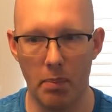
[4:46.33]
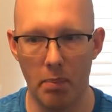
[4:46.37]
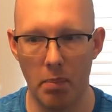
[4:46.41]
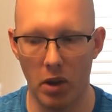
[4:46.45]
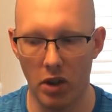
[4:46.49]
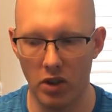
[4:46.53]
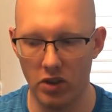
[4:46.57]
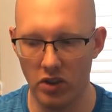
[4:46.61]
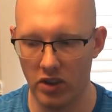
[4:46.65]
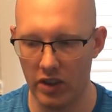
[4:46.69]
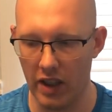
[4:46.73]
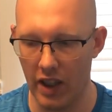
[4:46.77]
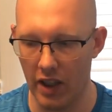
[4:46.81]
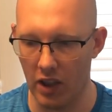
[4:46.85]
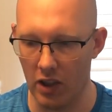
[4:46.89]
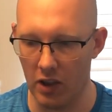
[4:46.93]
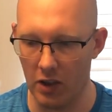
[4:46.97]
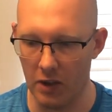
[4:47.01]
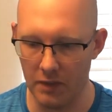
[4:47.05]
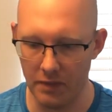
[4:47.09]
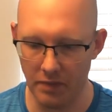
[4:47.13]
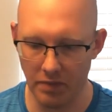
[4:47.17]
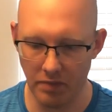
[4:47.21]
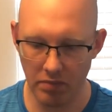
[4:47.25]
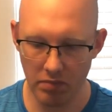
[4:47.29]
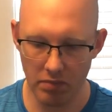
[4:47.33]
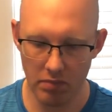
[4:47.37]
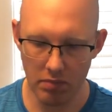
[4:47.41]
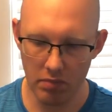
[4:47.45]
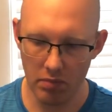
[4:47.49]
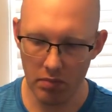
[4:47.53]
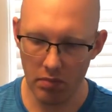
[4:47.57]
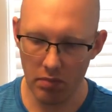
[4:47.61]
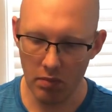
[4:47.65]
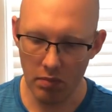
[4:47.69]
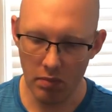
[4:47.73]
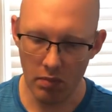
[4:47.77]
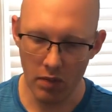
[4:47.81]
per cell.
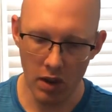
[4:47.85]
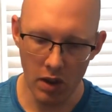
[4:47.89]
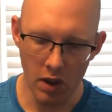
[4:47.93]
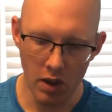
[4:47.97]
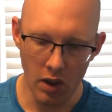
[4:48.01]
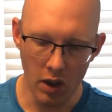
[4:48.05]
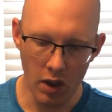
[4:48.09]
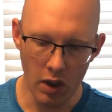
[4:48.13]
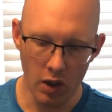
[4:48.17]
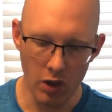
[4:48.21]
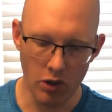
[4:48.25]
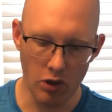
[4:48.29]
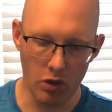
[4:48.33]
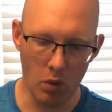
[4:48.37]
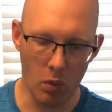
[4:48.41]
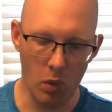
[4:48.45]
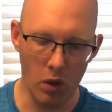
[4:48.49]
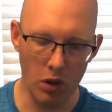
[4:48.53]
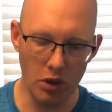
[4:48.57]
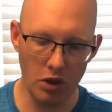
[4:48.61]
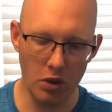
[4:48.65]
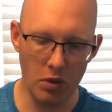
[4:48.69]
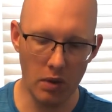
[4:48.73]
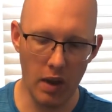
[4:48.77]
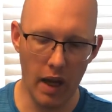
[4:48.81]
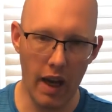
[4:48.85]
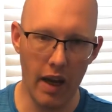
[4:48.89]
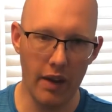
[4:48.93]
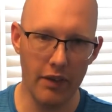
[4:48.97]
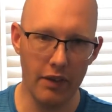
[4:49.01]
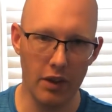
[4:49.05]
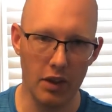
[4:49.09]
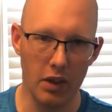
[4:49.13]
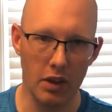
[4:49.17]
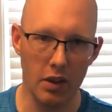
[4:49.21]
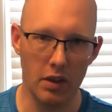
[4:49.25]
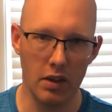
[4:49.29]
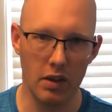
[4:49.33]
So once you have
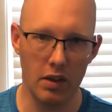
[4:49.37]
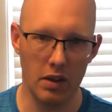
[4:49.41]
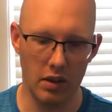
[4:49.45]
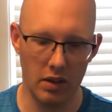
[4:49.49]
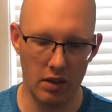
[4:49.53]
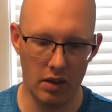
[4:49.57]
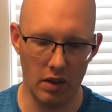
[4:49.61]
your